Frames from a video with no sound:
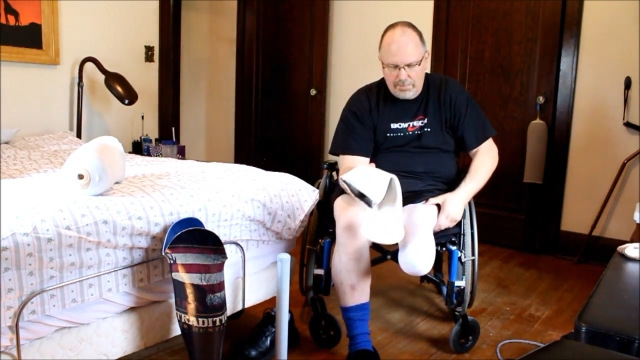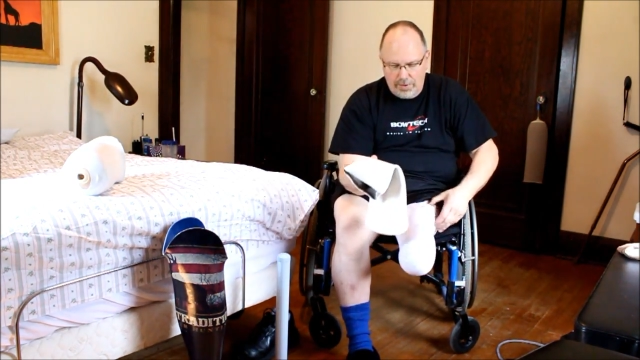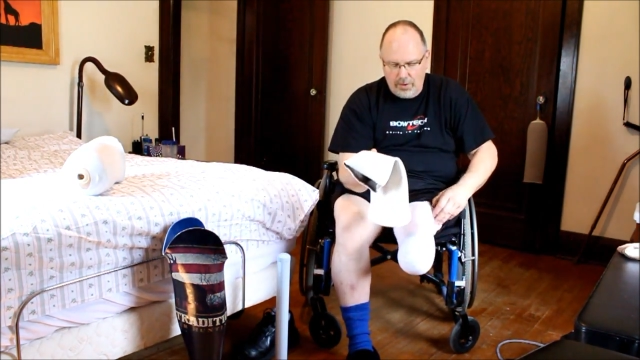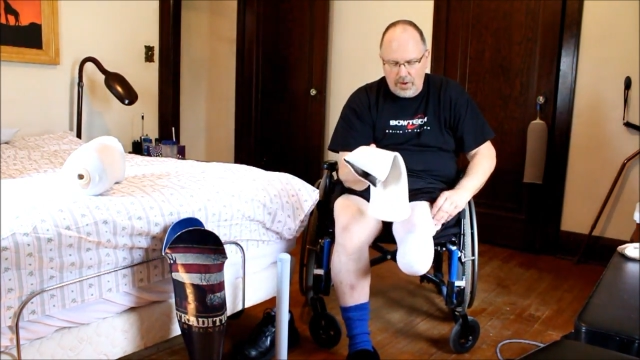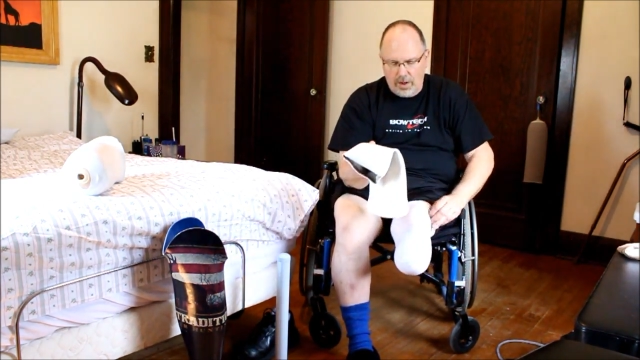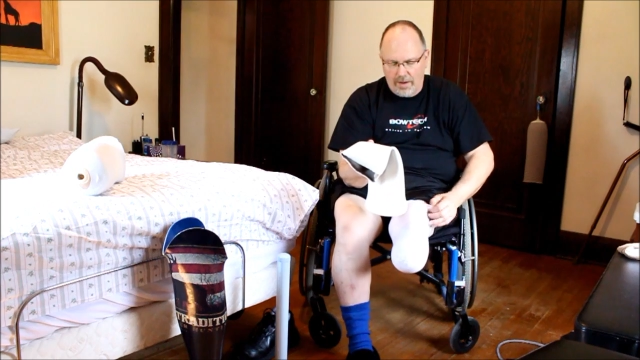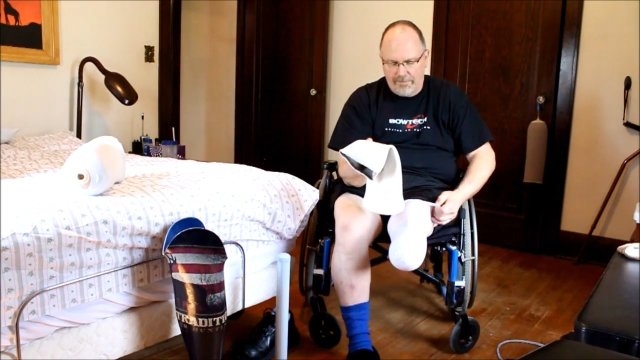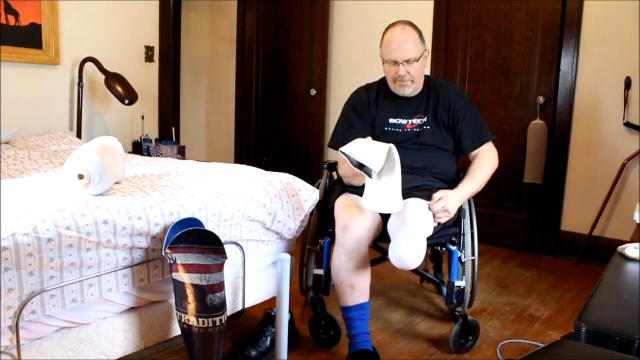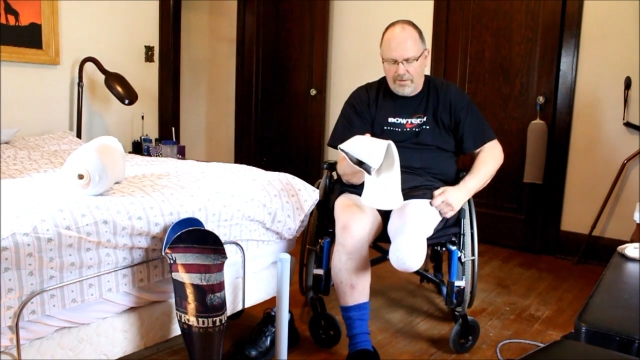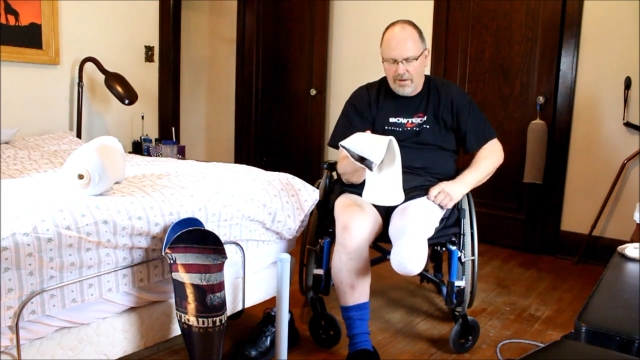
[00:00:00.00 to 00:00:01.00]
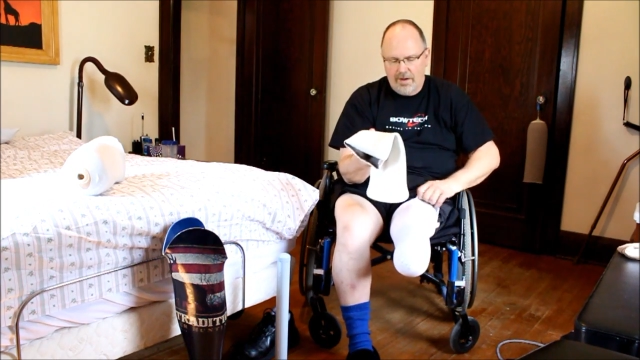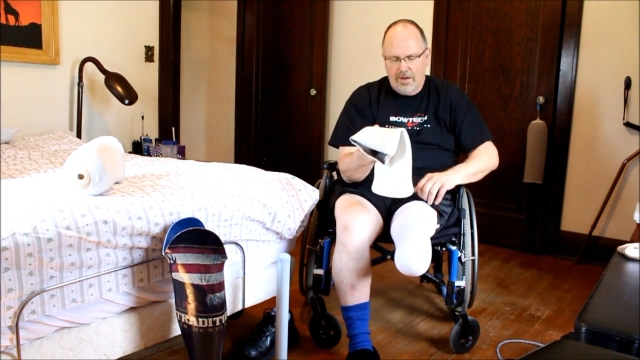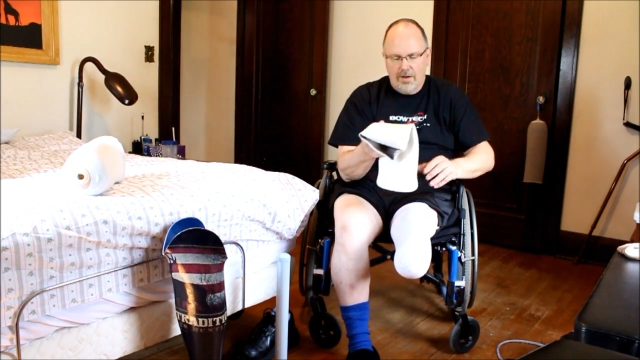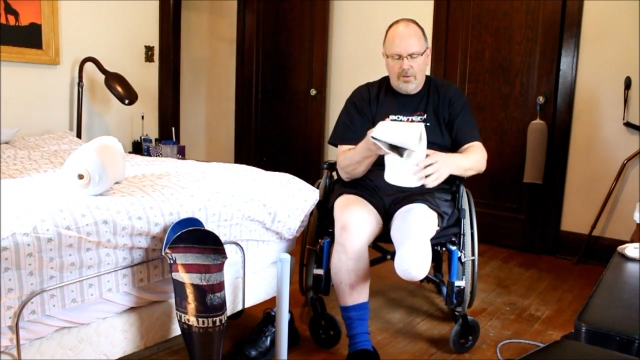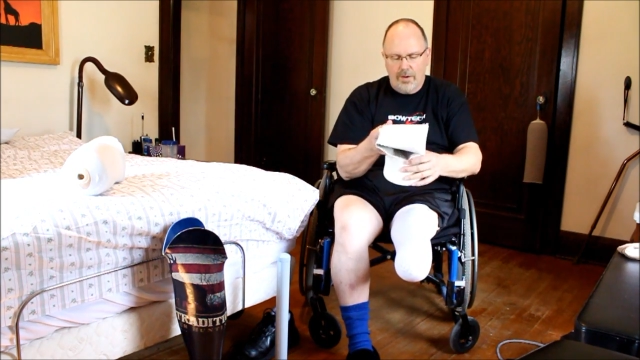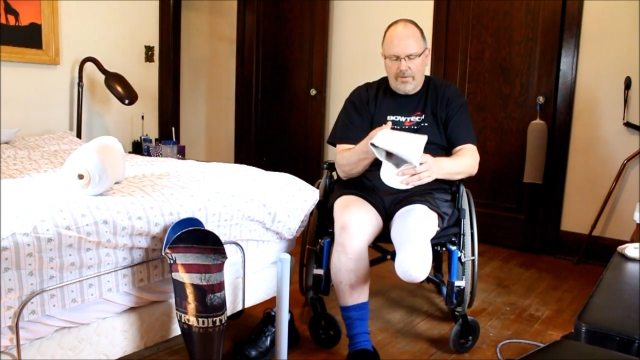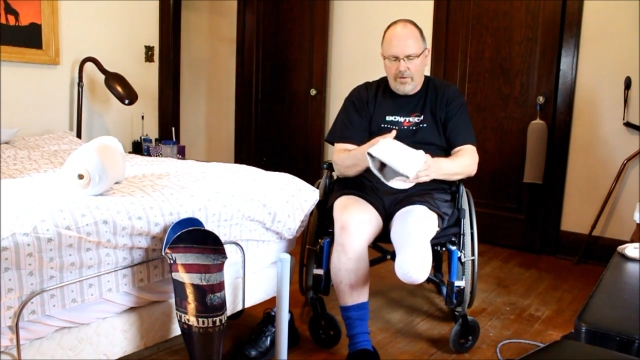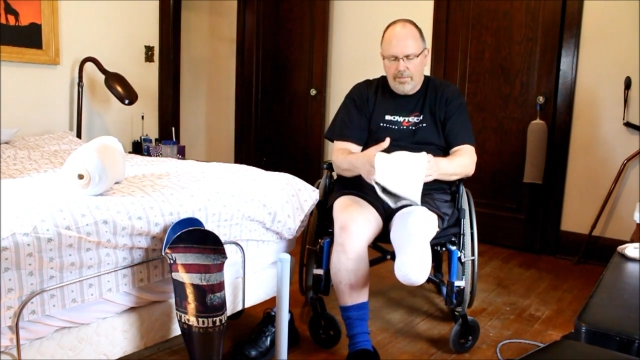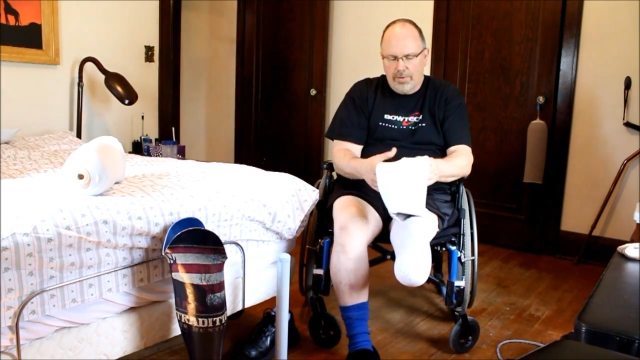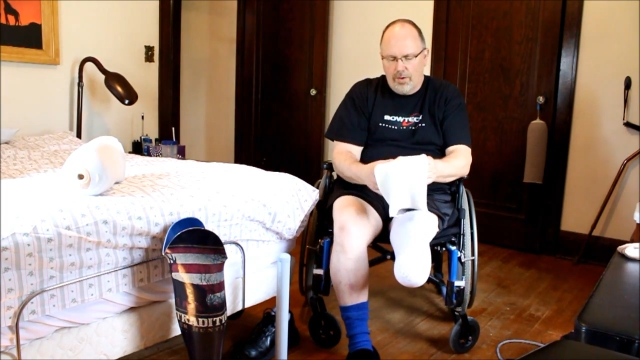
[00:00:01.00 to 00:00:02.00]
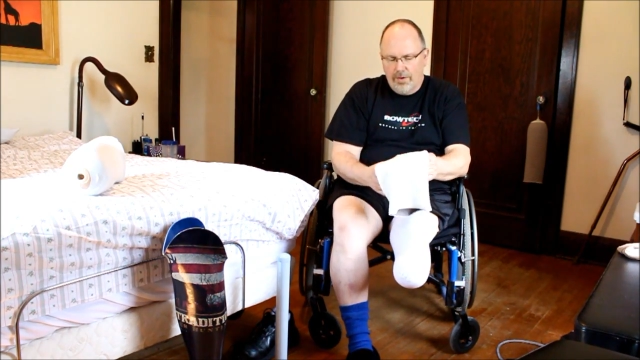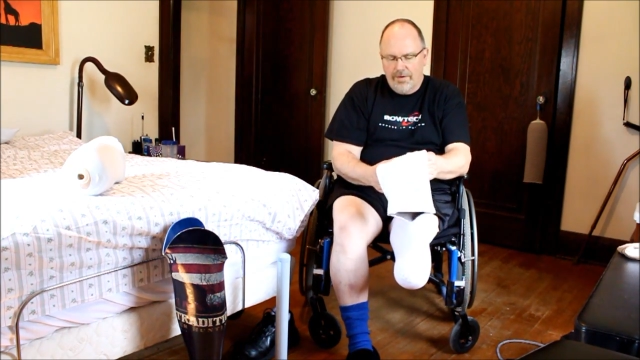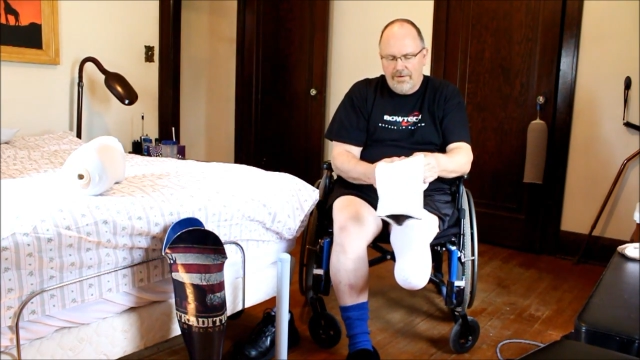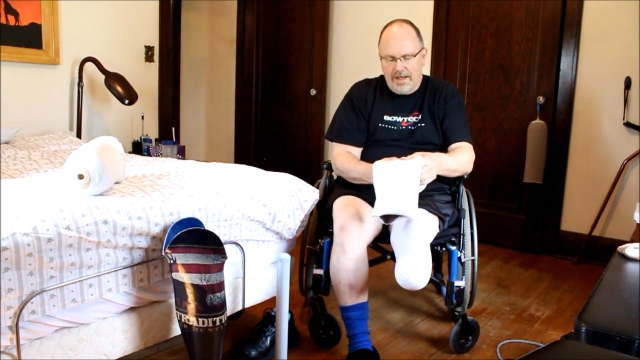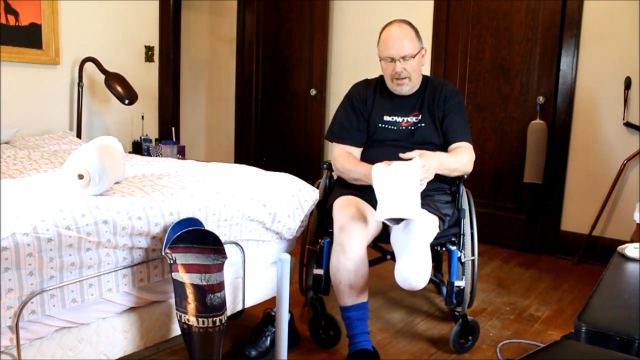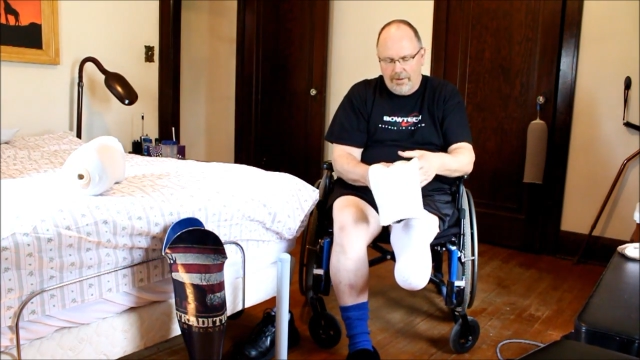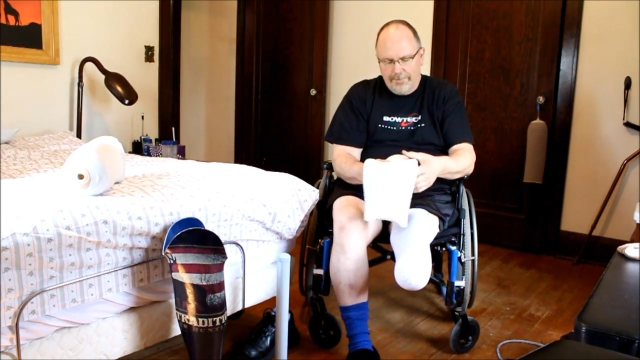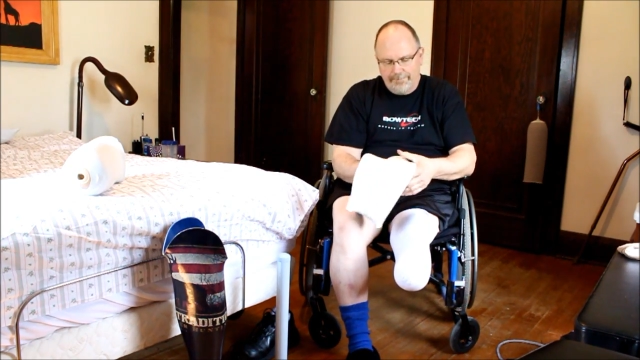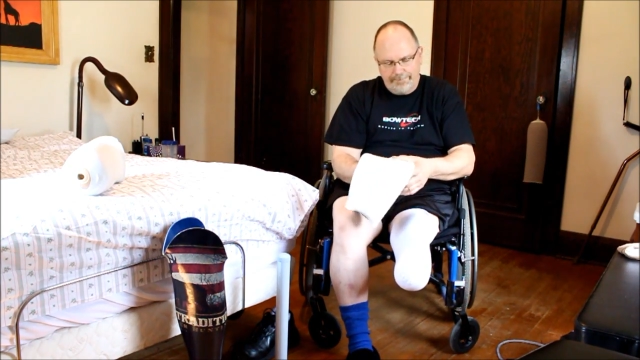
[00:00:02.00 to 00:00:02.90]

pull off whenever I pull this down.